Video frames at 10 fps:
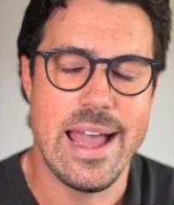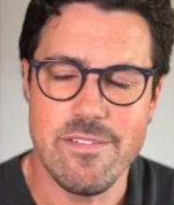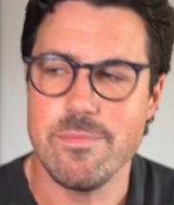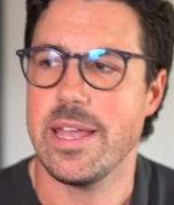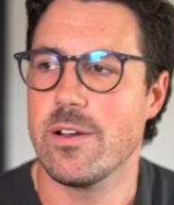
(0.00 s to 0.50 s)
have
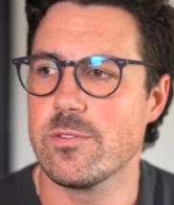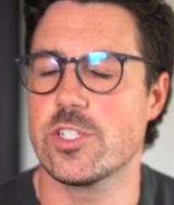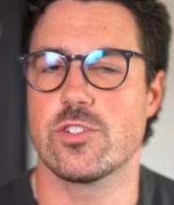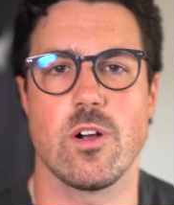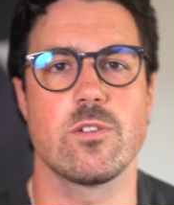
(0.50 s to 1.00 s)
my own
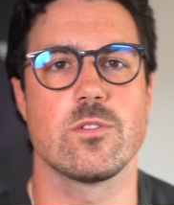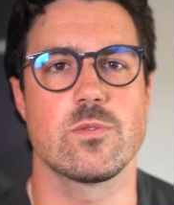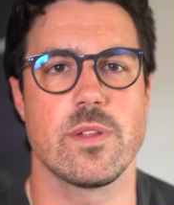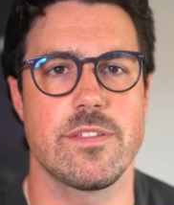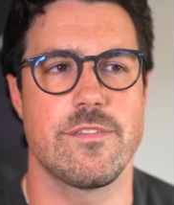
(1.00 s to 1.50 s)
struggles
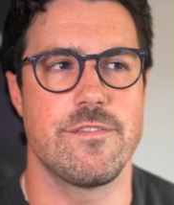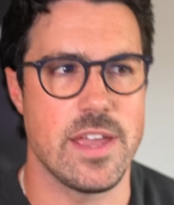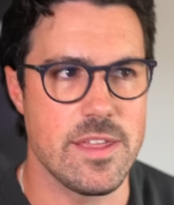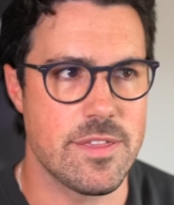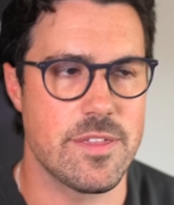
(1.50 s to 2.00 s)
with
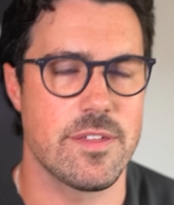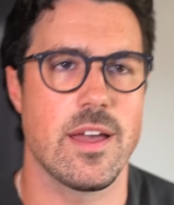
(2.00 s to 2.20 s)
faith.